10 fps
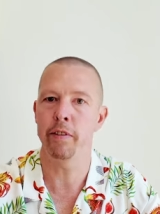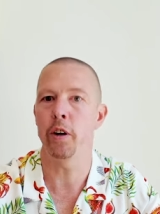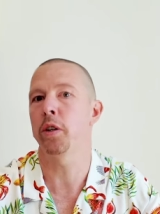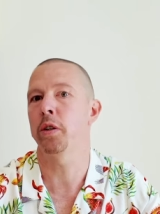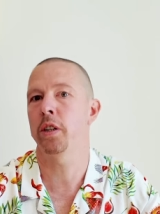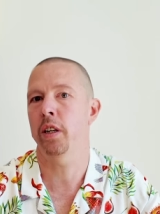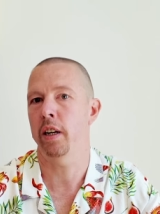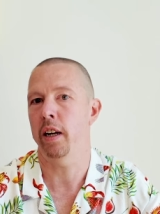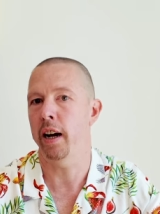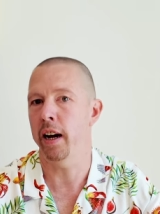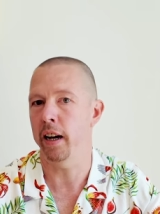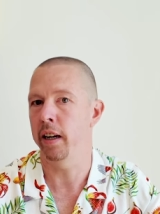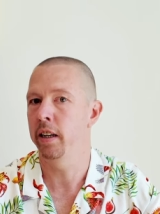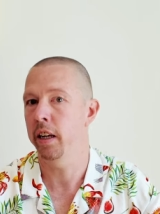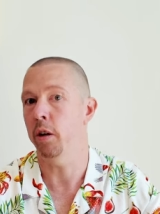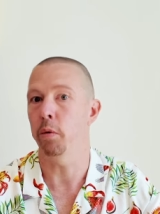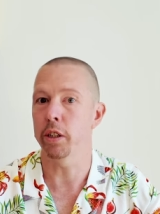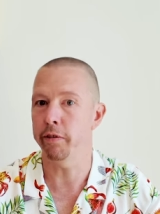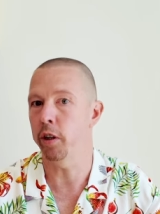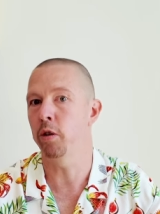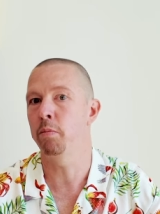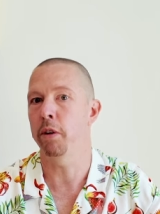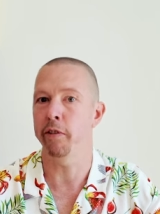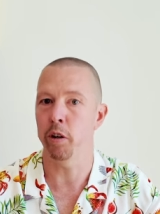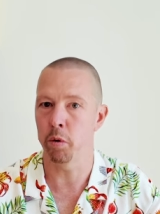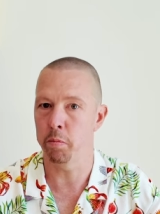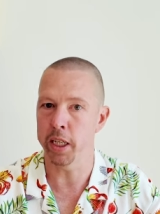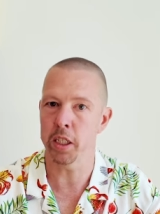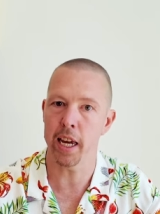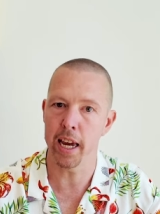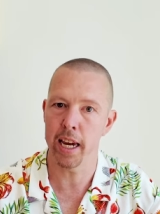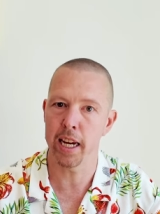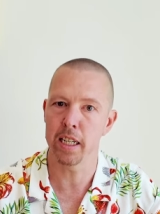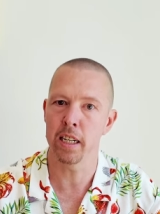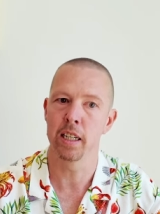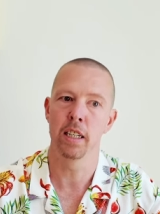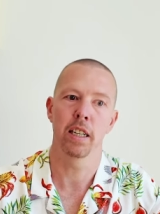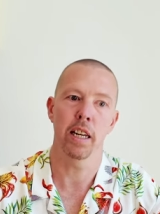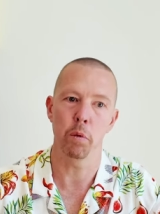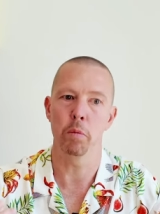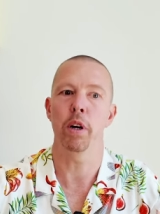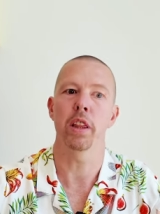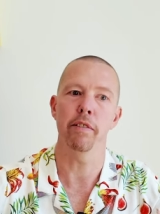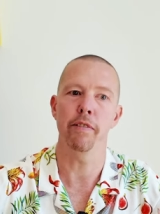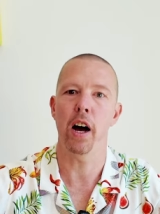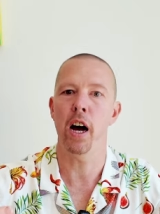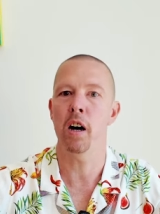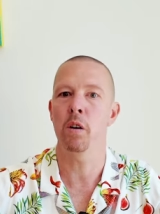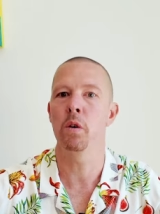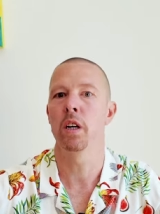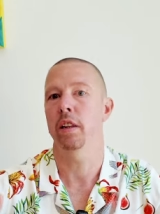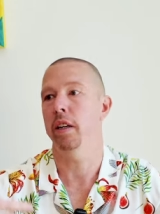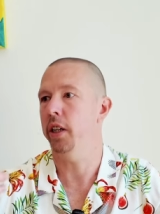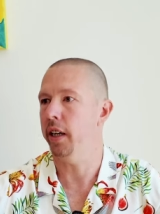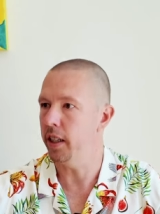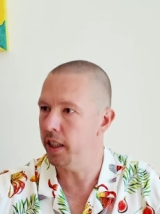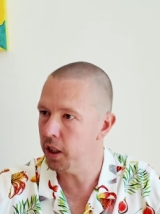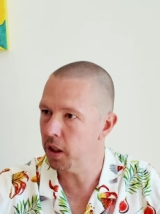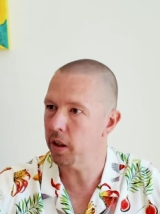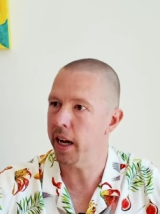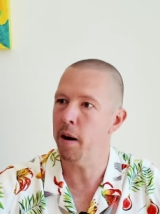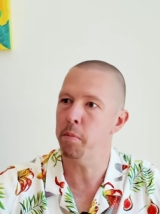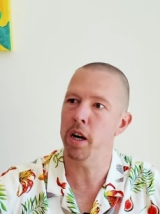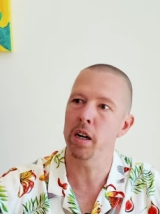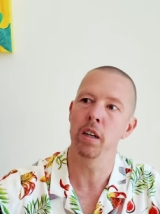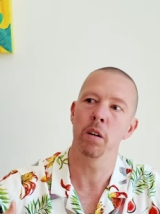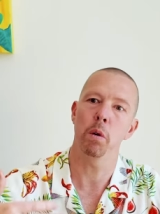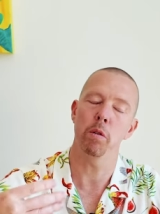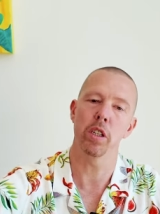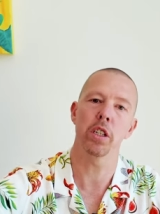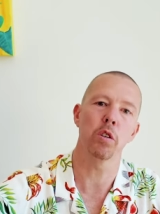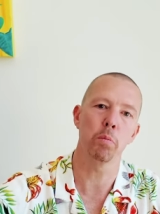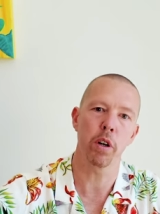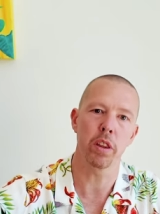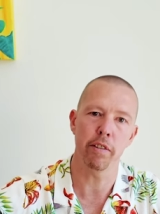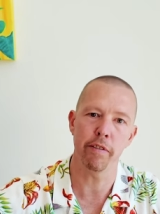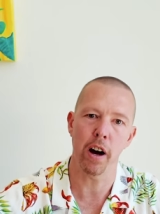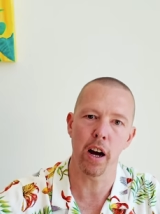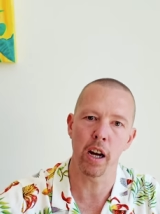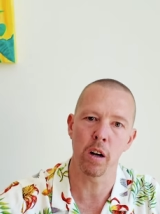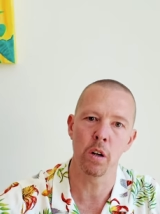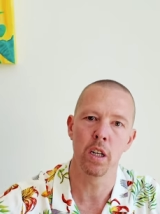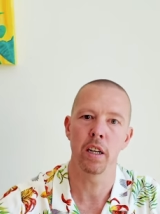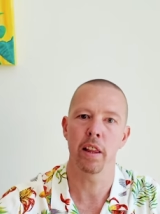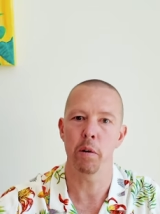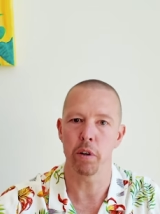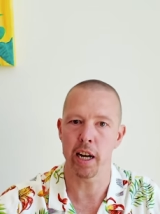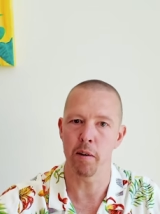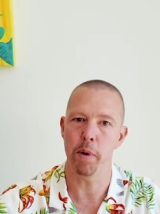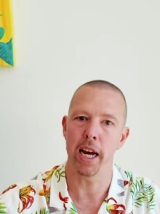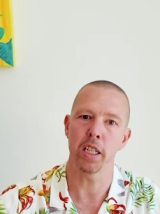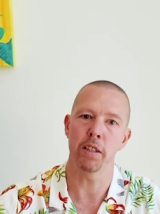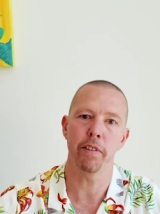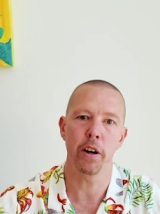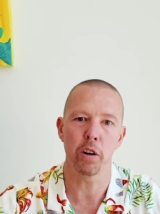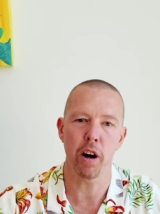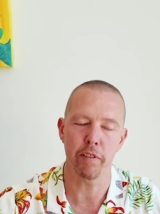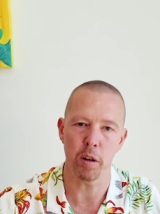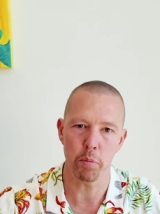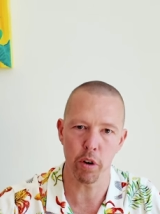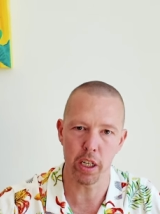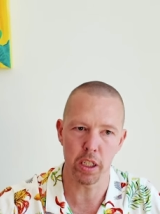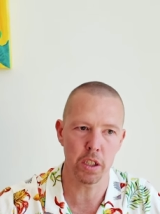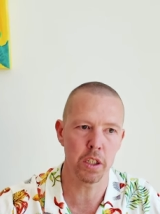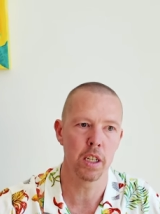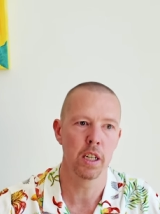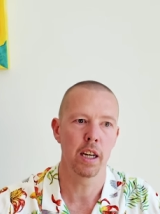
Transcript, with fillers: First, uh, it was film. The film would be scanned. Then we'd print the file. Then she had a digital camera. We would still print the file. They would come back as photographic prints.